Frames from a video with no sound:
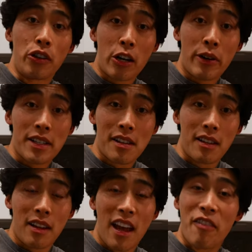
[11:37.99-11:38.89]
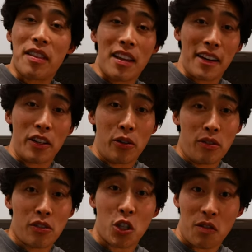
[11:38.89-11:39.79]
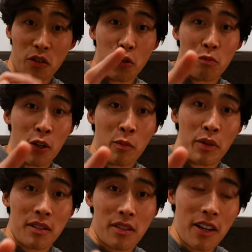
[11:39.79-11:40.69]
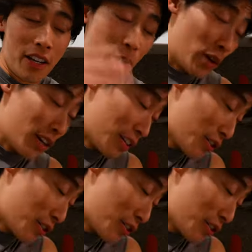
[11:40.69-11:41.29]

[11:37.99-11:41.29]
how I said everything I own serves dual purpose? Well,